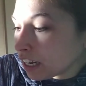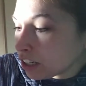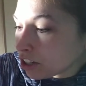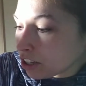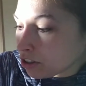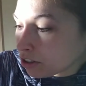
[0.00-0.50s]

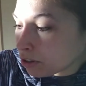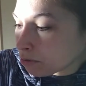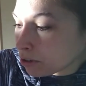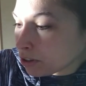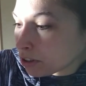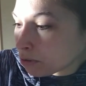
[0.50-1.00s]
Chester and
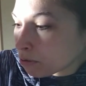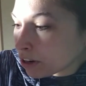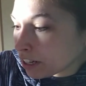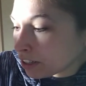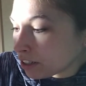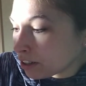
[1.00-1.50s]
Wilson
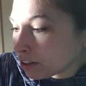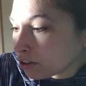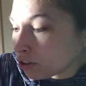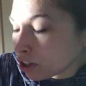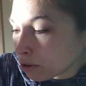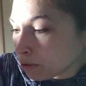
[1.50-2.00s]
wanted
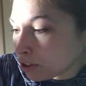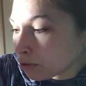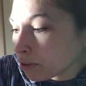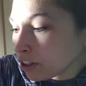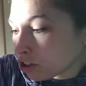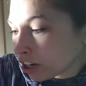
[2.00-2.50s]
toast
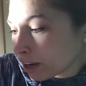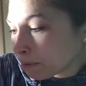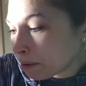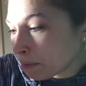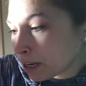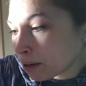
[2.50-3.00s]
with jam
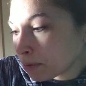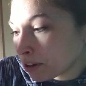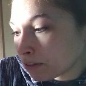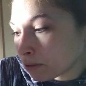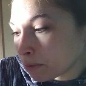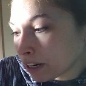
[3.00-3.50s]
and peanut butter
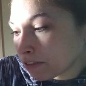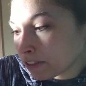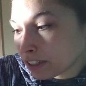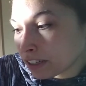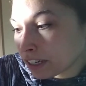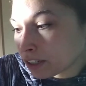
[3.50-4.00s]
for
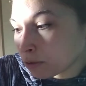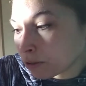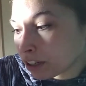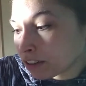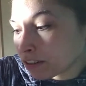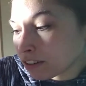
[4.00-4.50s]
breakfast the next
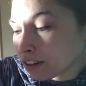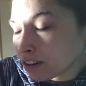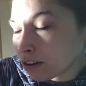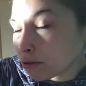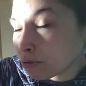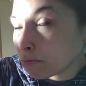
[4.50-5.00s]
morning.
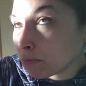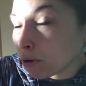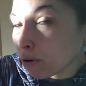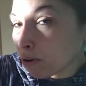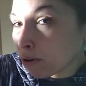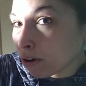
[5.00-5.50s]

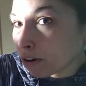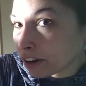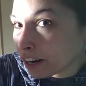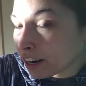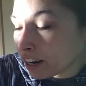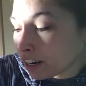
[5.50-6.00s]

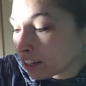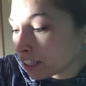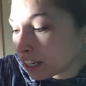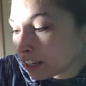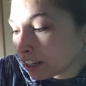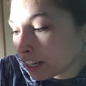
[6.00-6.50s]
Boring,
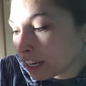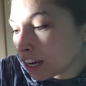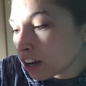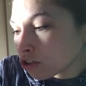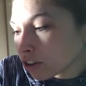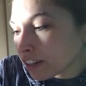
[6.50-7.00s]
said Lily.
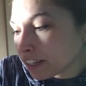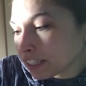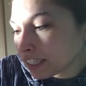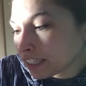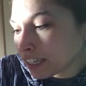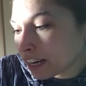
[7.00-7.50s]
Try this
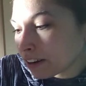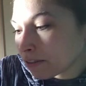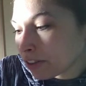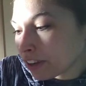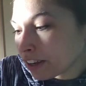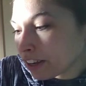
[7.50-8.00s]
instead.
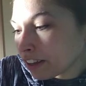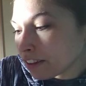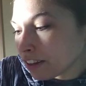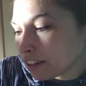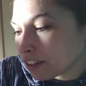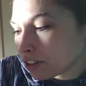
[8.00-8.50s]

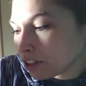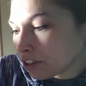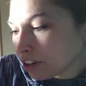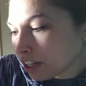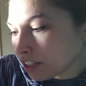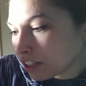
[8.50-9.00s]
This is
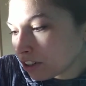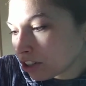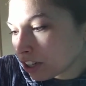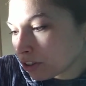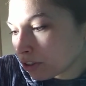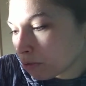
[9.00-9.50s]
good, said
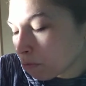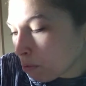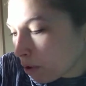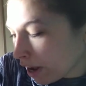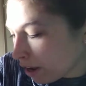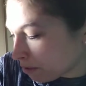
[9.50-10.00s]
Chester.
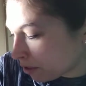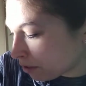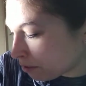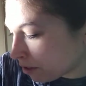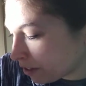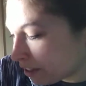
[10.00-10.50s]
Wow, said
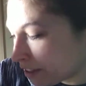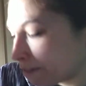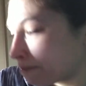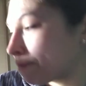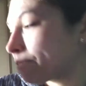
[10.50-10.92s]
Wilson.